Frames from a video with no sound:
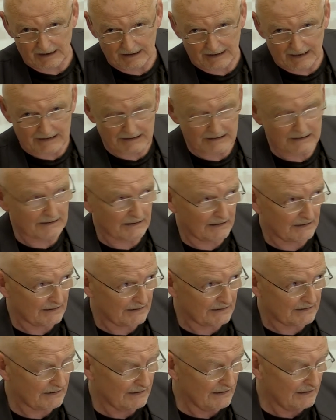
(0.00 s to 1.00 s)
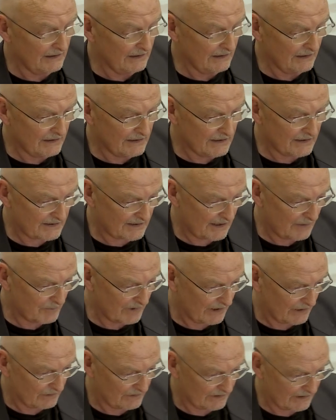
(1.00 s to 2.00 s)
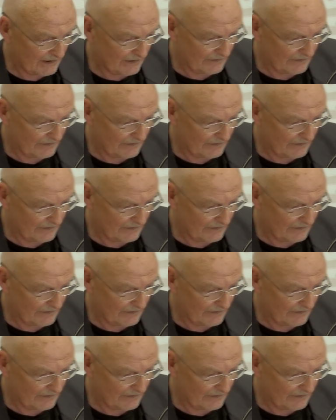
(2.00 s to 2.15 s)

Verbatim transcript: an exercise in dissembling on the